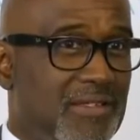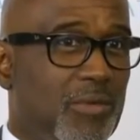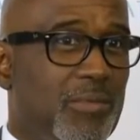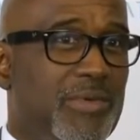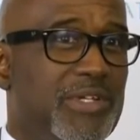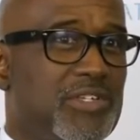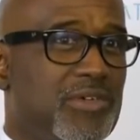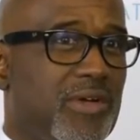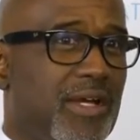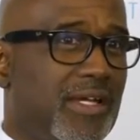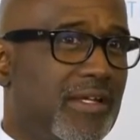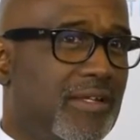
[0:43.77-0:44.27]
So
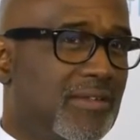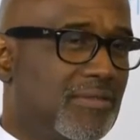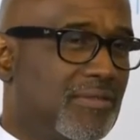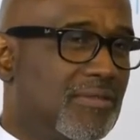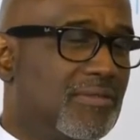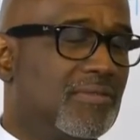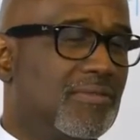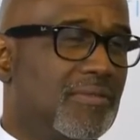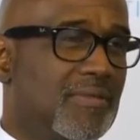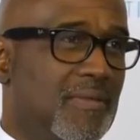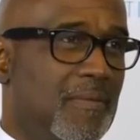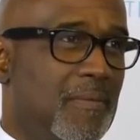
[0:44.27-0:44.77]
we try to
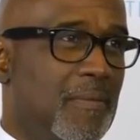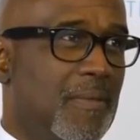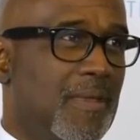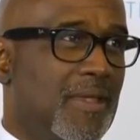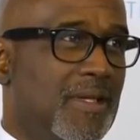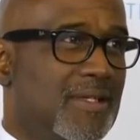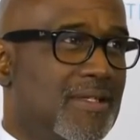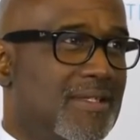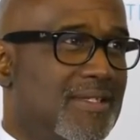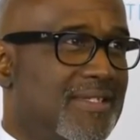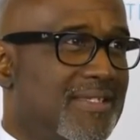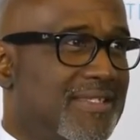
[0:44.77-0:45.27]

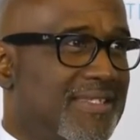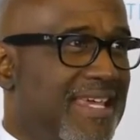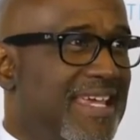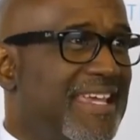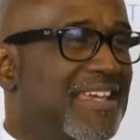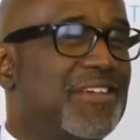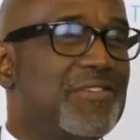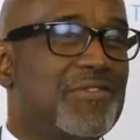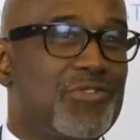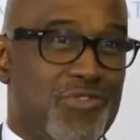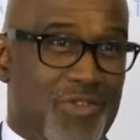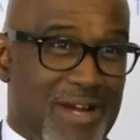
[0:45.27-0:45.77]

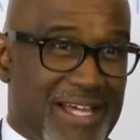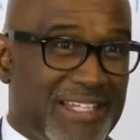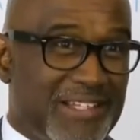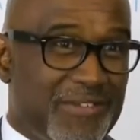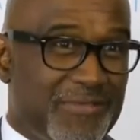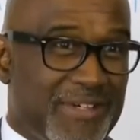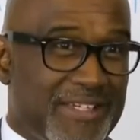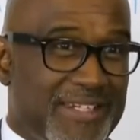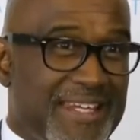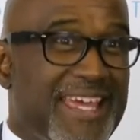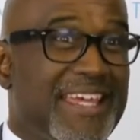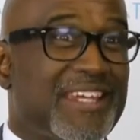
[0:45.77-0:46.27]
stay
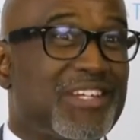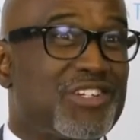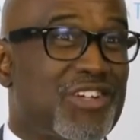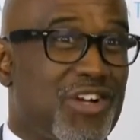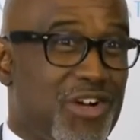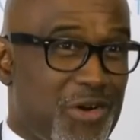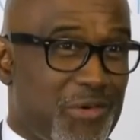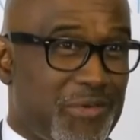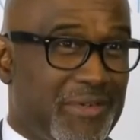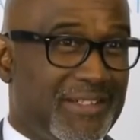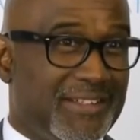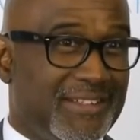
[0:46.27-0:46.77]
relevant and
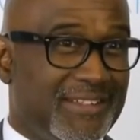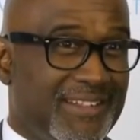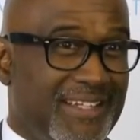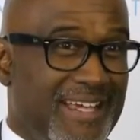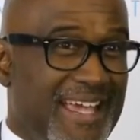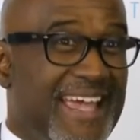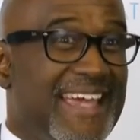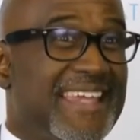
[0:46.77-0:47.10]
current